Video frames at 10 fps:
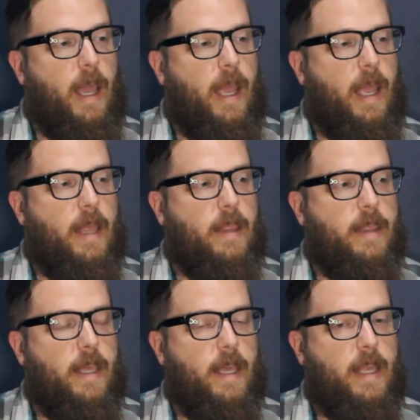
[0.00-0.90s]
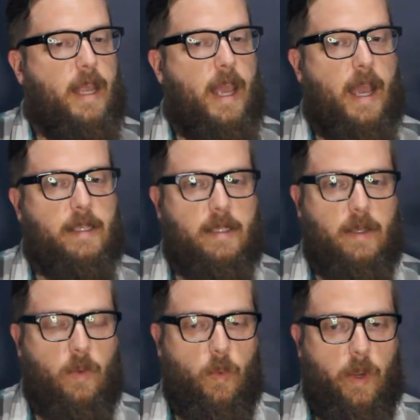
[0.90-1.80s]
And then as
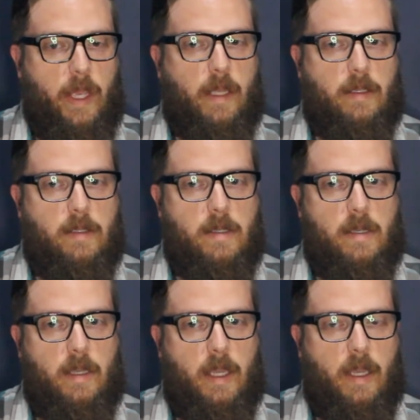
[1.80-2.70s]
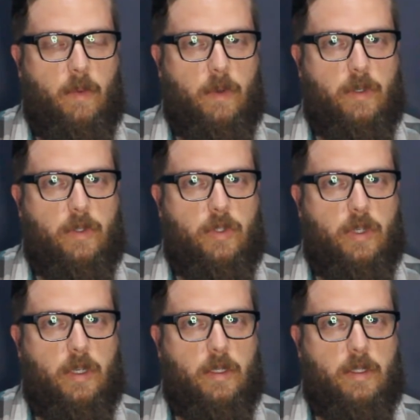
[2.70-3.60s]
it went, it was
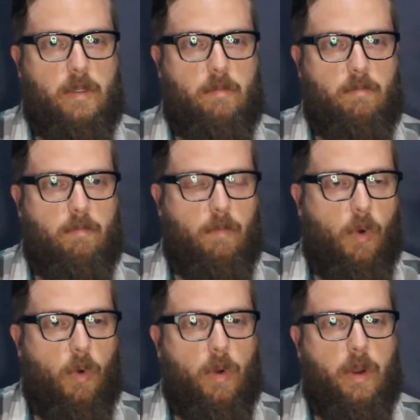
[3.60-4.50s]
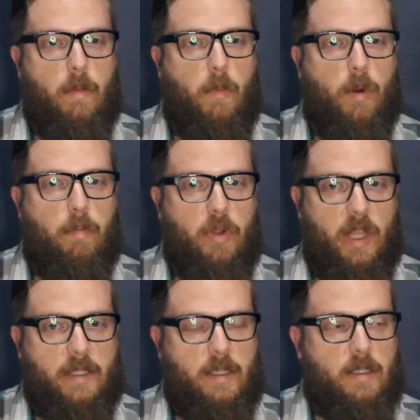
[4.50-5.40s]
just more and more
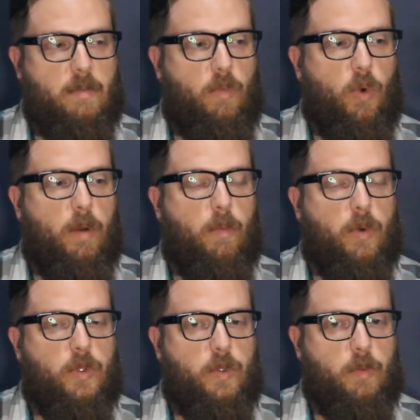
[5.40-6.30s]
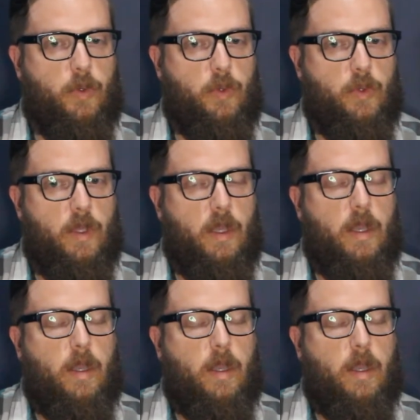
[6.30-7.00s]
pleasant, more and more smooth,